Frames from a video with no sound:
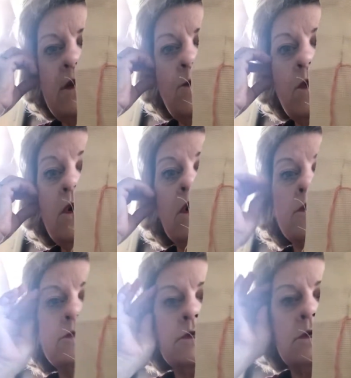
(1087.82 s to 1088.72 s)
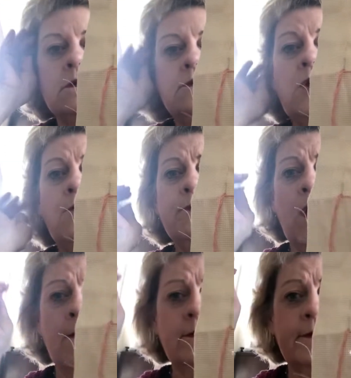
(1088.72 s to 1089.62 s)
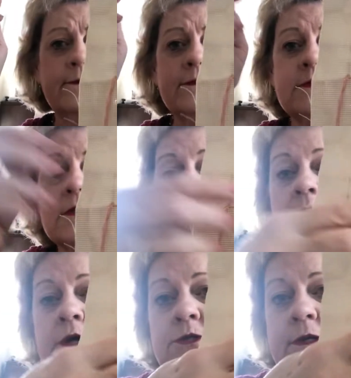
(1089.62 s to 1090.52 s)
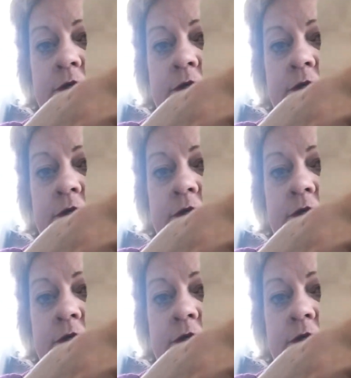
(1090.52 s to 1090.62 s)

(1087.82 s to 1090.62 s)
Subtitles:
it works, no problems. So I